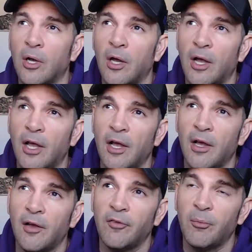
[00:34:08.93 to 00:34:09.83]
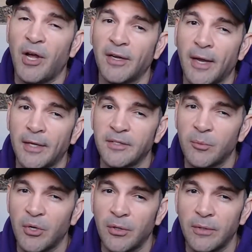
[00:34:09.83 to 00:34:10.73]
I have a podcast
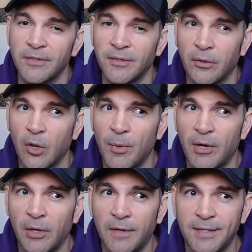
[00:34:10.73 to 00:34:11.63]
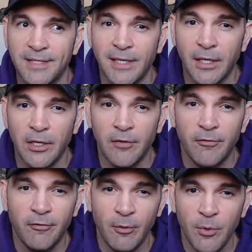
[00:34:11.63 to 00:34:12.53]
appearance that'll come out on the 2nd of
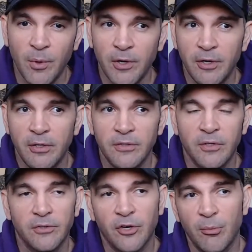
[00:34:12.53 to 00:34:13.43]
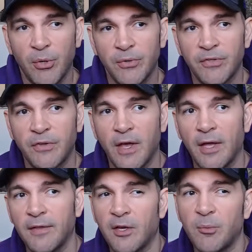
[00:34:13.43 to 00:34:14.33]
February. So I'll try to post
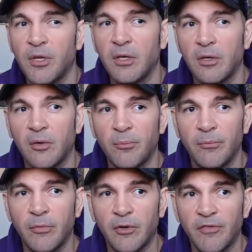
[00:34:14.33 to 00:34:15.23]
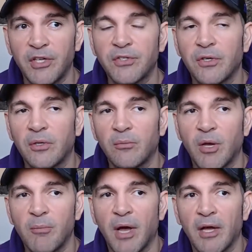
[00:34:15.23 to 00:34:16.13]
that. That'll be eventually in
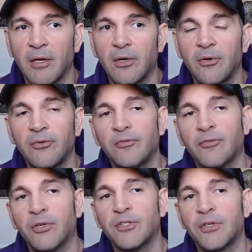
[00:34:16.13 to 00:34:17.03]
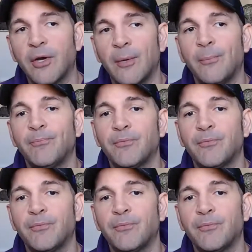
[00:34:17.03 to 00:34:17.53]
my bio for Instagram.